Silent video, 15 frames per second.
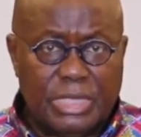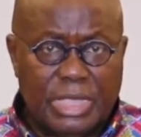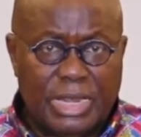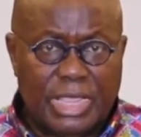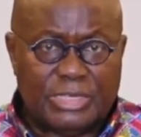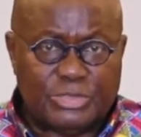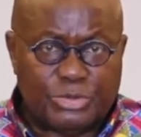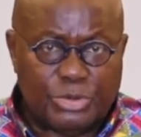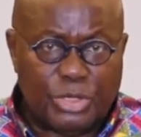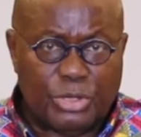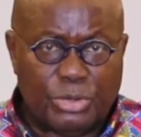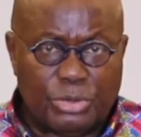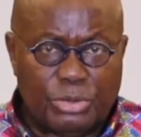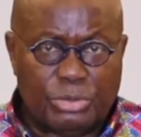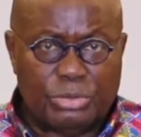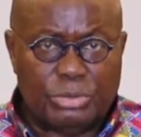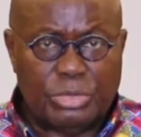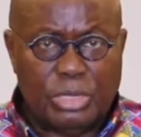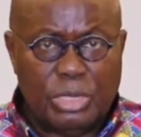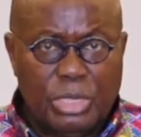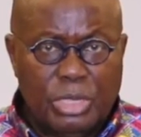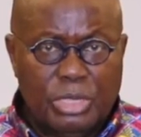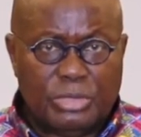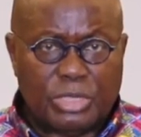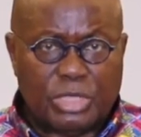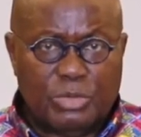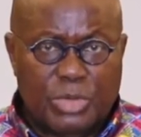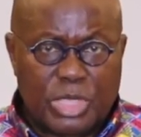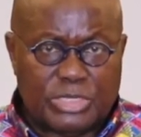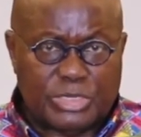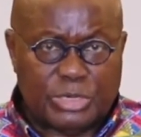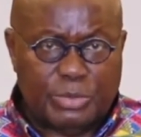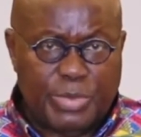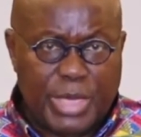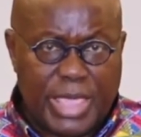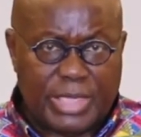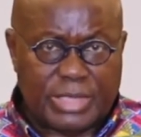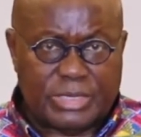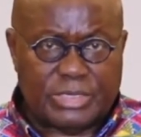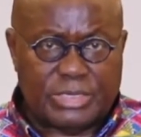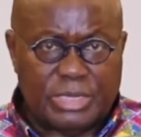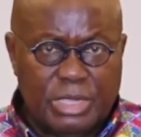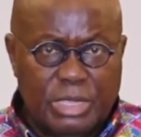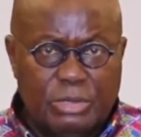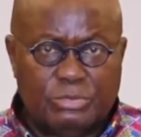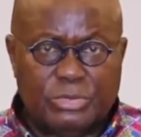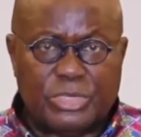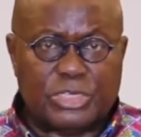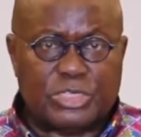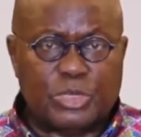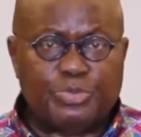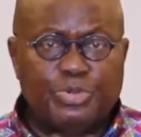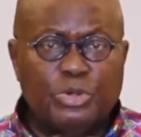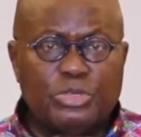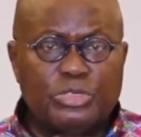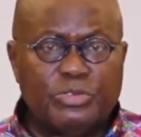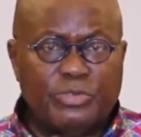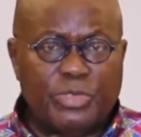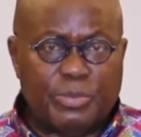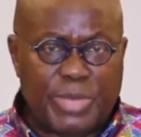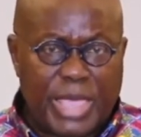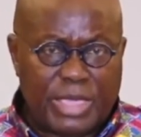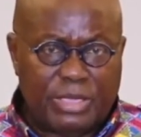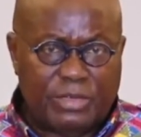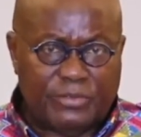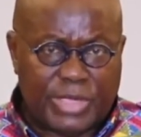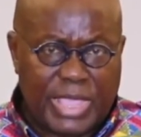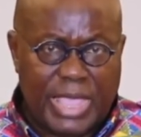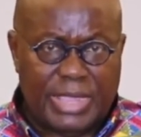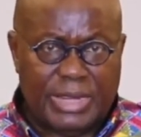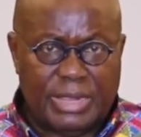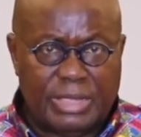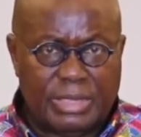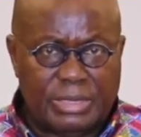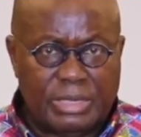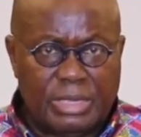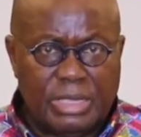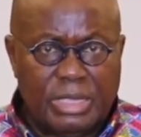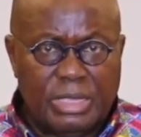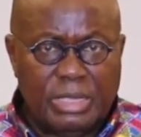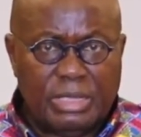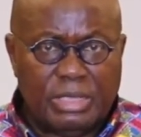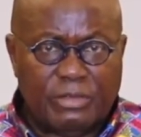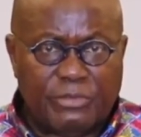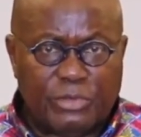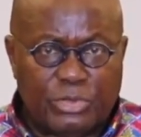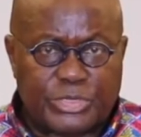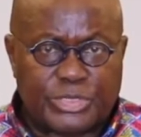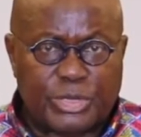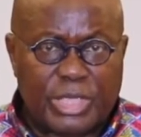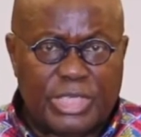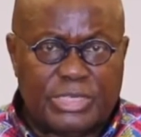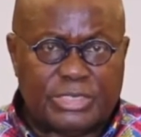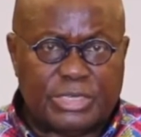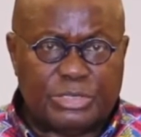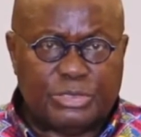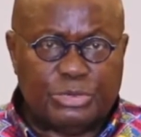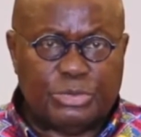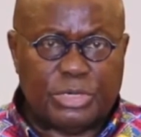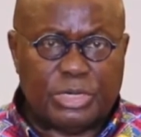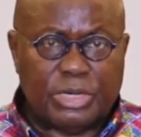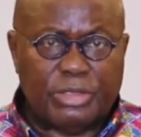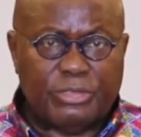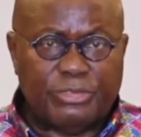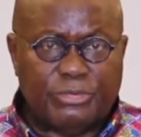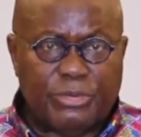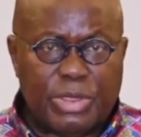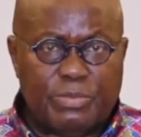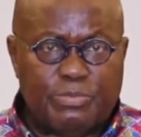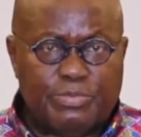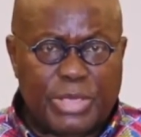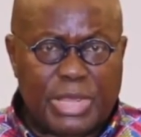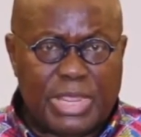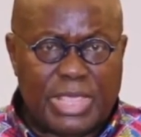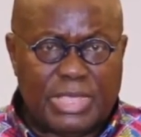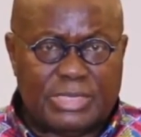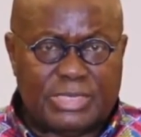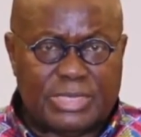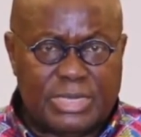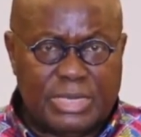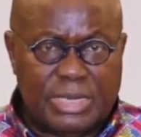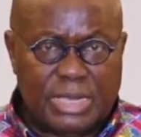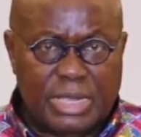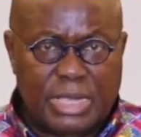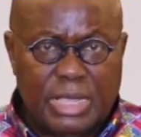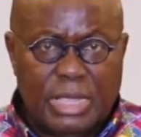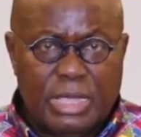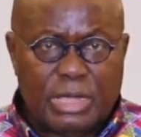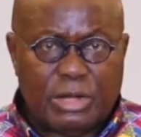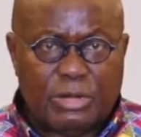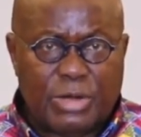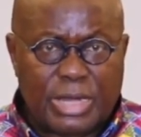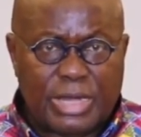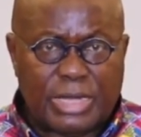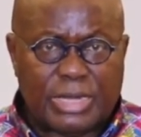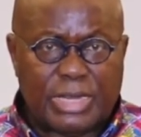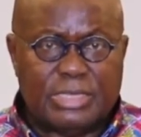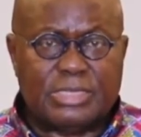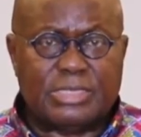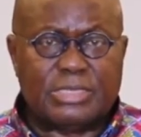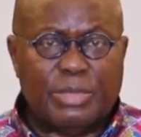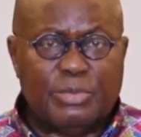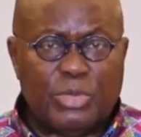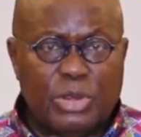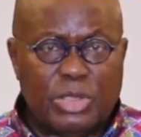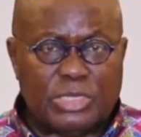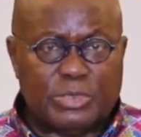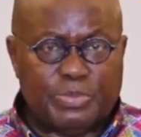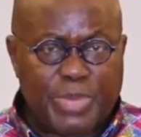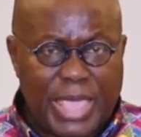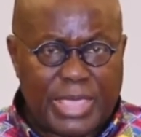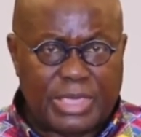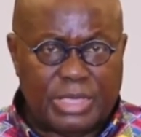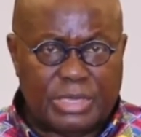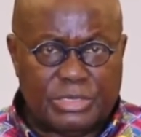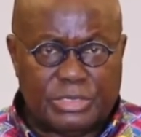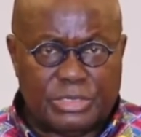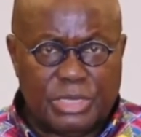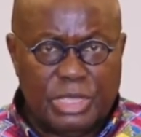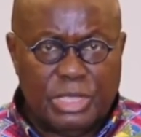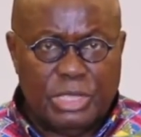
And as you know, the commercial banks, with the support of the Bank of Ghana, have also instituted a 3 billion cedi credit and stimulus package